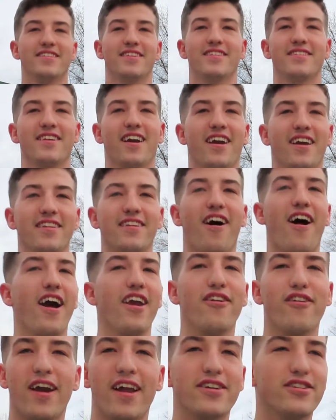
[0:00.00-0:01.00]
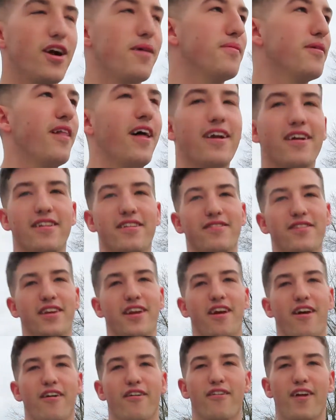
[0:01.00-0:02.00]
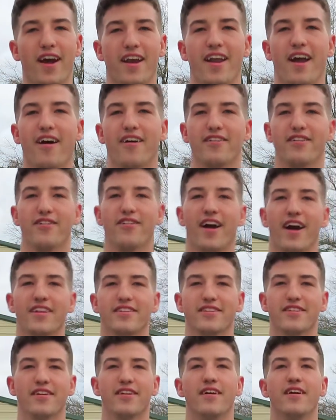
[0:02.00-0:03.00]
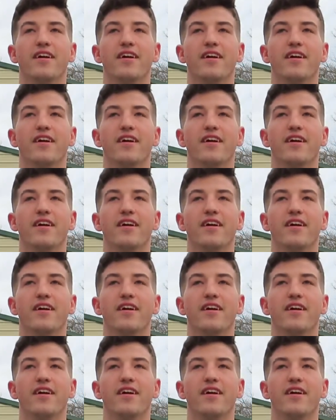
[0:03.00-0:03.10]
10 seconds. All right, you gotta drop a like on the video right now. You got to.